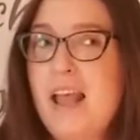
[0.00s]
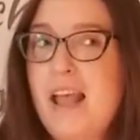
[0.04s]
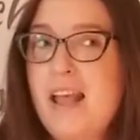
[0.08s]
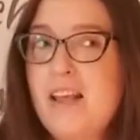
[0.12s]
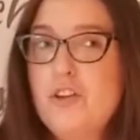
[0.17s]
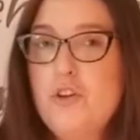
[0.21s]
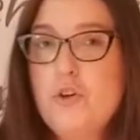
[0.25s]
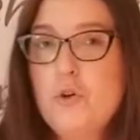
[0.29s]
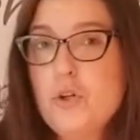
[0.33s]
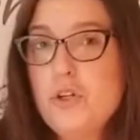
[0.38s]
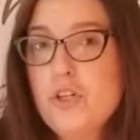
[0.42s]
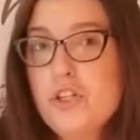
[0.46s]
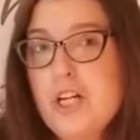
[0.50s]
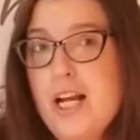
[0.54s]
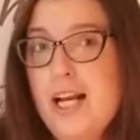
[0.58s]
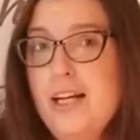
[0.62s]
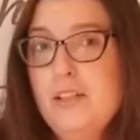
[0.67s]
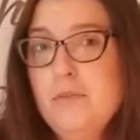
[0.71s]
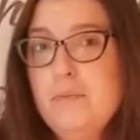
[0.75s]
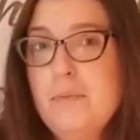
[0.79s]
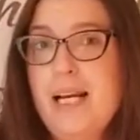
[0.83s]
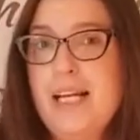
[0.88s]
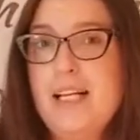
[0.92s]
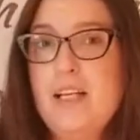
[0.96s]
your
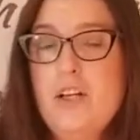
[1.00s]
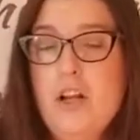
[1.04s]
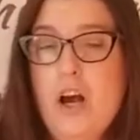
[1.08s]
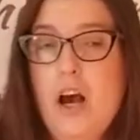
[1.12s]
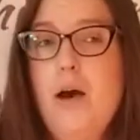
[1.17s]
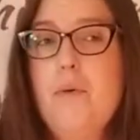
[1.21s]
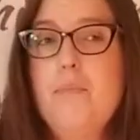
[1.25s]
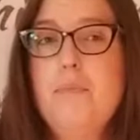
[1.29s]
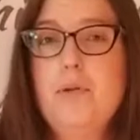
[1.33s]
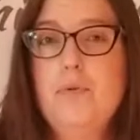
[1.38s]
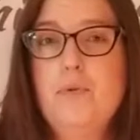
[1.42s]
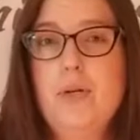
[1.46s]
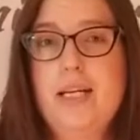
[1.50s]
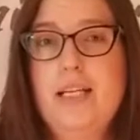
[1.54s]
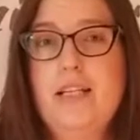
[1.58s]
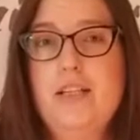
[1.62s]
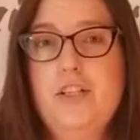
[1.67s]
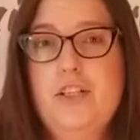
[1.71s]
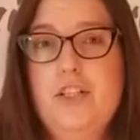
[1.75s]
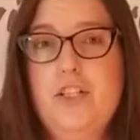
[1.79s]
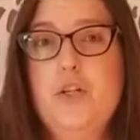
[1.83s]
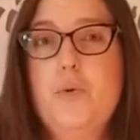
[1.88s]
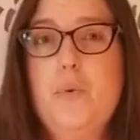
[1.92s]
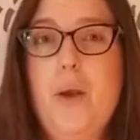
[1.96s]
child might not be ready
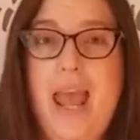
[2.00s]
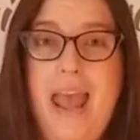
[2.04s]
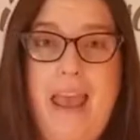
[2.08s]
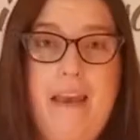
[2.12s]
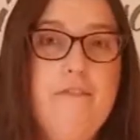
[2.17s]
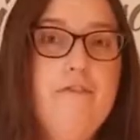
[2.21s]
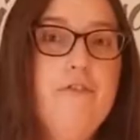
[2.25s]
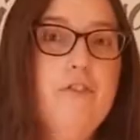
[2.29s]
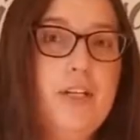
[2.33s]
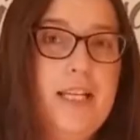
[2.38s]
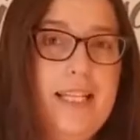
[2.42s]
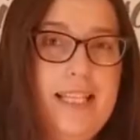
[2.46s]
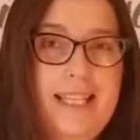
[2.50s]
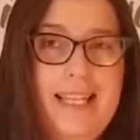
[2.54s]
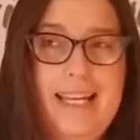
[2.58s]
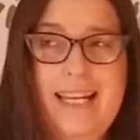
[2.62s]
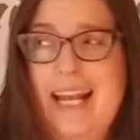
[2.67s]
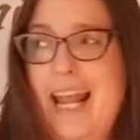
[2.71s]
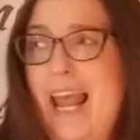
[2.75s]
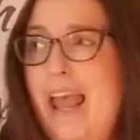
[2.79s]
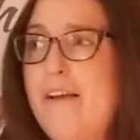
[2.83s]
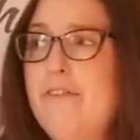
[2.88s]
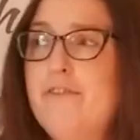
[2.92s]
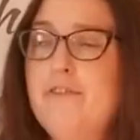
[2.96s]
to do
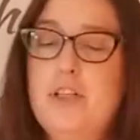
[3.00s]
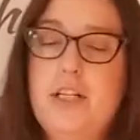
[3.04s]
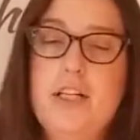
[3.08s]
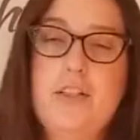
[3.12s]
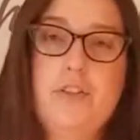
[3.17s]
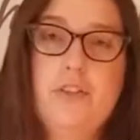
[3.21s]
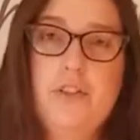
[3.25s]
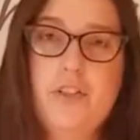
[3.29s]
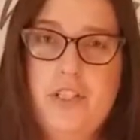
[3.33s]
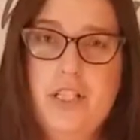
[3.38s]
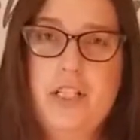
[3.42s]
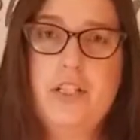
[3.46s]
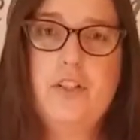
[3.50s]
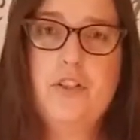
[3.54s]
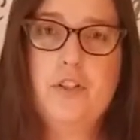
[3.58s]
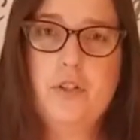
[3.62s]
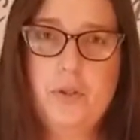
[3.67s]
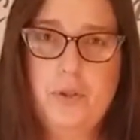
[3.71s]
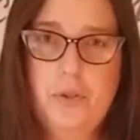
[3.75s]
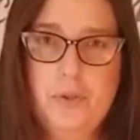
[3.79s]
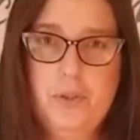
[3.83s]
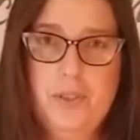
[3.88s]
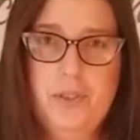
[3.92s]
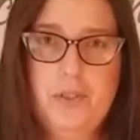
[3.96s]
everything every other
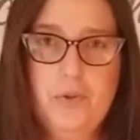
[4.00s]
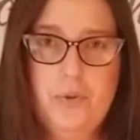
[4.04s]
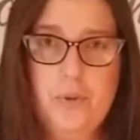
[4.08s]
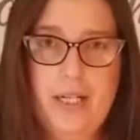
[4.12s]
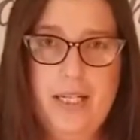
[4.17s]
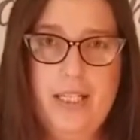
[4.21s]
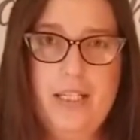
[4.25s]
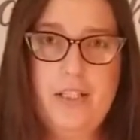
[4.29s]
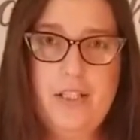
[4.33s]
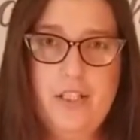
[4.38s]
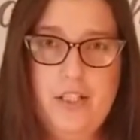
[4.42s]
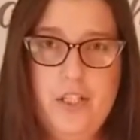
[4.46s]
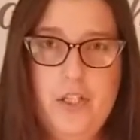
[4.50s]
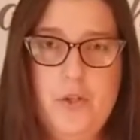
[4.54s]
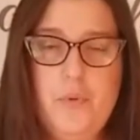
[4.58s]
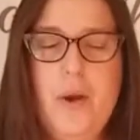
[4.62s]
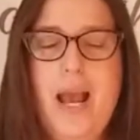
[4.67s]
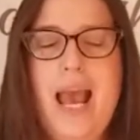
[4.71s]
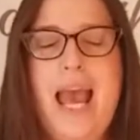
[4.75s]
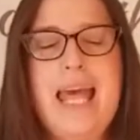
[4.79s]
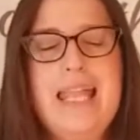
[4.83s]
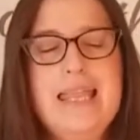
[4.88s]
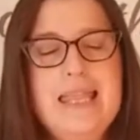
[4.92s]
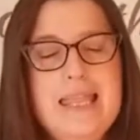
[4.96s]
6-year-old is ready to do,
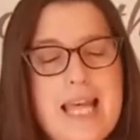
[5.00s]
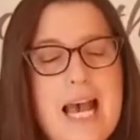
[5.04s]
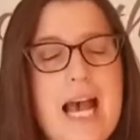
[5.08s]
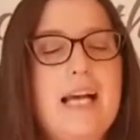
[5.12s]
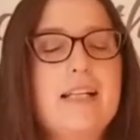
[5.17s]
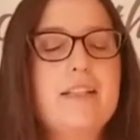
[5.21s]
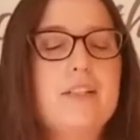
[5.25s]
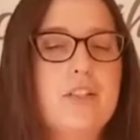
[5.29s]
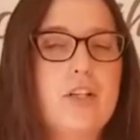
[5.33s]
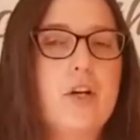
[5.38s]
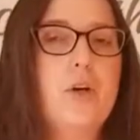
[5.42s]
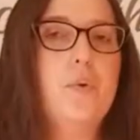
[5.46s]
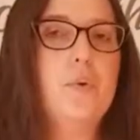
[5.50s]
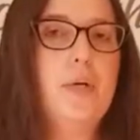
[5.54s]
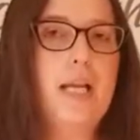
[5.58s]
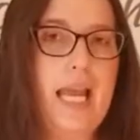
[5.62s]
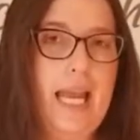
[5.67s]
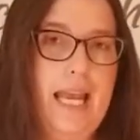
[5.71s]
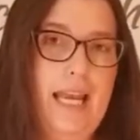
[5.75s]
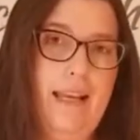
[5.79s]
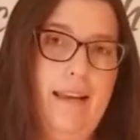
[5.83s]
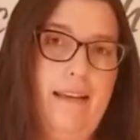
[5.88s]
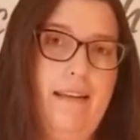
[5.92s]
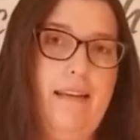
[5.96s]
and that's
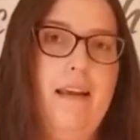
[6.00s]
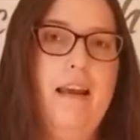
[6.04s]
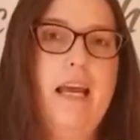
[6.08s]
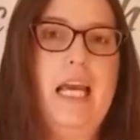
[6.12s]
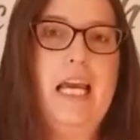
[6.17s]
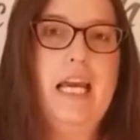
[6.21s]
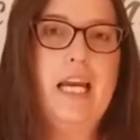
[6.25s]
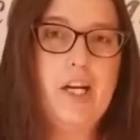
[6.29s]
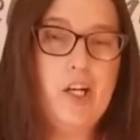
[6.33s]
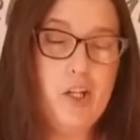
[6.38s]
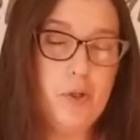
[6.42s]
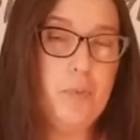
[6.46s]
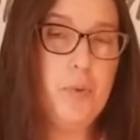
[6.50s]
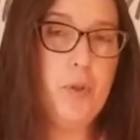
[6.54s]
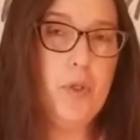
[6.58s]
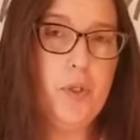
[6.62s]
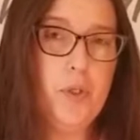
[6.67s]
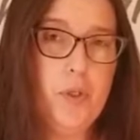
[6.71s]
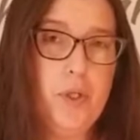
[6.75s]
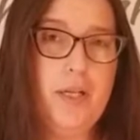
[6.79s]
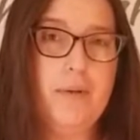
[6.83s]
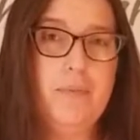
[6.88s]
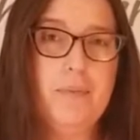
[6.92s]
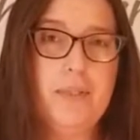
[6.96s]
okay. Our
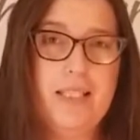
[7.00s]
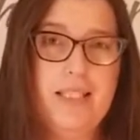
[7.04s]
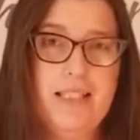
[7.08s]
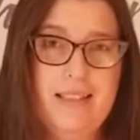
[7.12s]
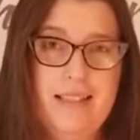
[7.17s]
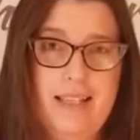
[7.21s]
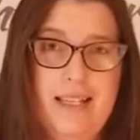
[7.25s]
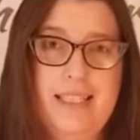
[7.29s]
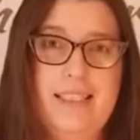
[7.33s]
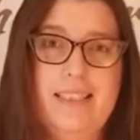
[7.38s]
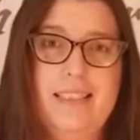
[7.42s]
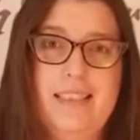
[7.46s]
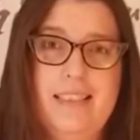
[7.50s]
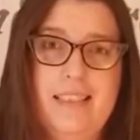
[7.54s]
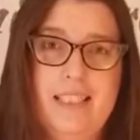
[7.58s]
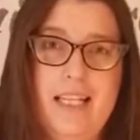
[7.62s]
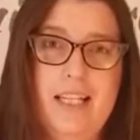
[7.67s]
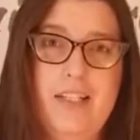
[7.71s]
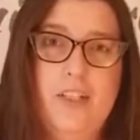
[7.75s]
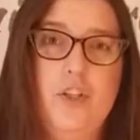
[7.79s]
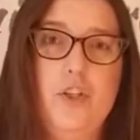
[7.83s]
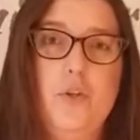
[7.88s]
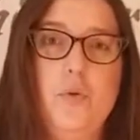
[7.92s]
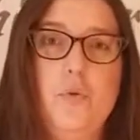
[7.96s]
program's designed to
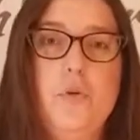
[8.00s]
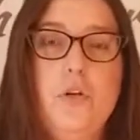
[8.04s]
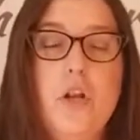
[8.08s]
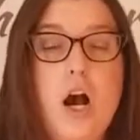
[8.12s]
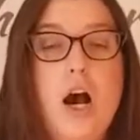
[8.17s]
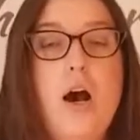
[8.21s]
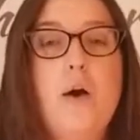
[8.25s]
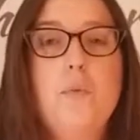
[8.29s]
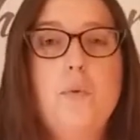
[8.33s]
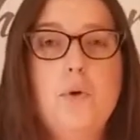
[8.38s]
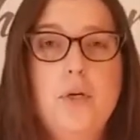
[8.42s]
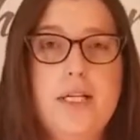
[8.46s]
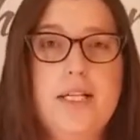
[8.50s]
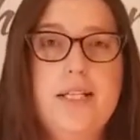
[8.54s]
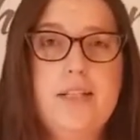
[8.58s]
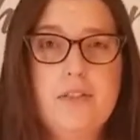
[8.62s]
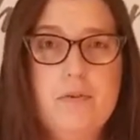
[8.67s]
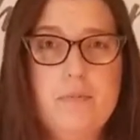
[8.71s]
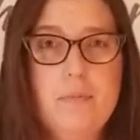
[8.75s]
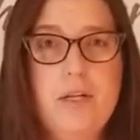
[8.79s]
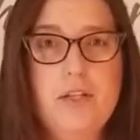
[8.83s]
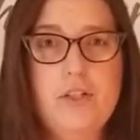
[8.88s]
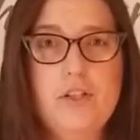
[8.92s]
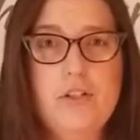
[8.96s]
let you not worry
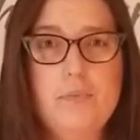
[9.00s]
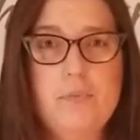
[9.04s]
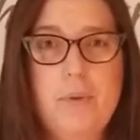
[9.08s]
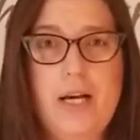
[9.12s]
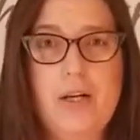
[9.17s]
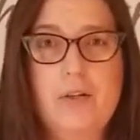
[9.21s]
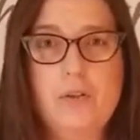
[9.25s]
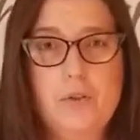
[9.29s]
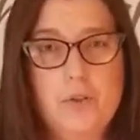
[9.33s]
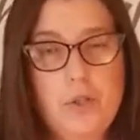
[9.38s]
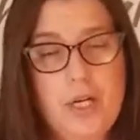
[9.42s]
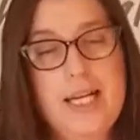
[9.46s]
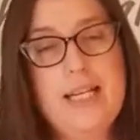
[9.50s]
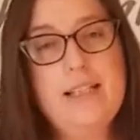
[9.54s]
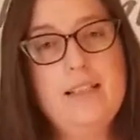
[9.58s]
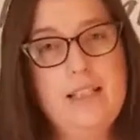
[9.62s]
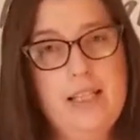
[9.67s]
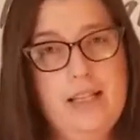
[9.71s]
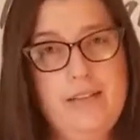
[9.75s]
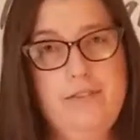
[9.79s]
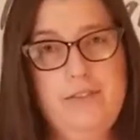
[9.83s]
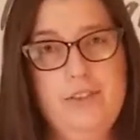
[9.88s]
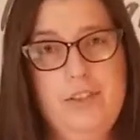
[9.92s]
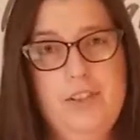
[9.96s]
as much about grade
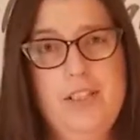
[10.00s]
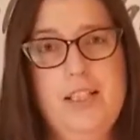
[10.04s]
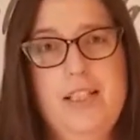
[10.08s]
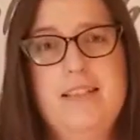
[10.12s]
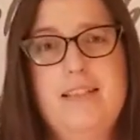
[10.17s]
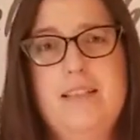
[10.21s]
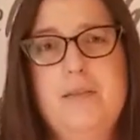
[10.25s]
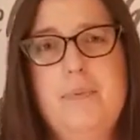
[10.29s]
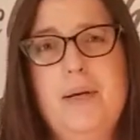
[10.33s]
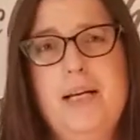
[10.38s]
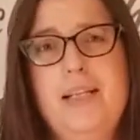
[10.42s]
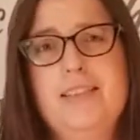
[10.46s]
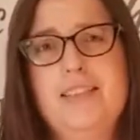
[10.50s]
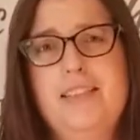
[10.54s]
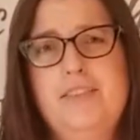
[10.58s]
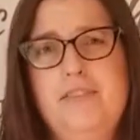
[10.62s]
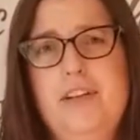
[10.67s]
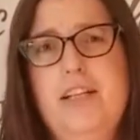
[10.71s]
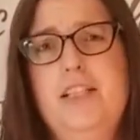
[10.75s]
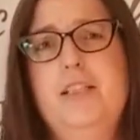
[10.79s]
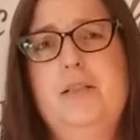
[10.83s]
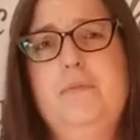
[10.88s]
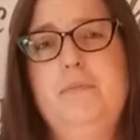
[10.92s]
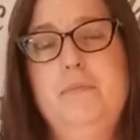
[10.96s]
level as about
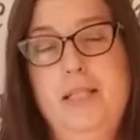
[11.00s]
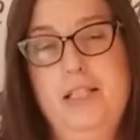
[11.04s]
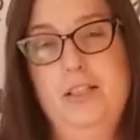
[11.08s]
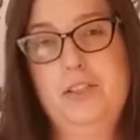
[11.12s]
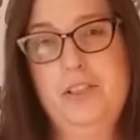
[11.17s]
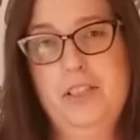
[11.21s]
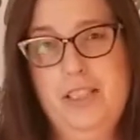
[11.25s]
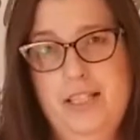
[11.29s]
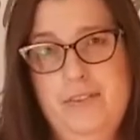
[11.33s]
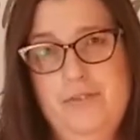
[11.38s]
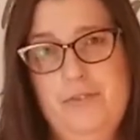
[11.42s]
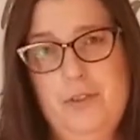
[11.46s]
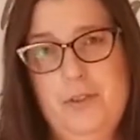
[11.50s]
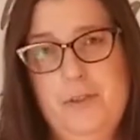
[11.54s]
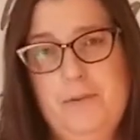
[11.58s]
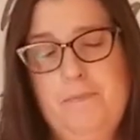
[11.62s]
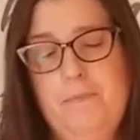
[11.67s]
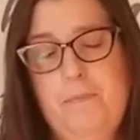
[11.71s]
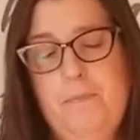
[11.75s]
developmental level.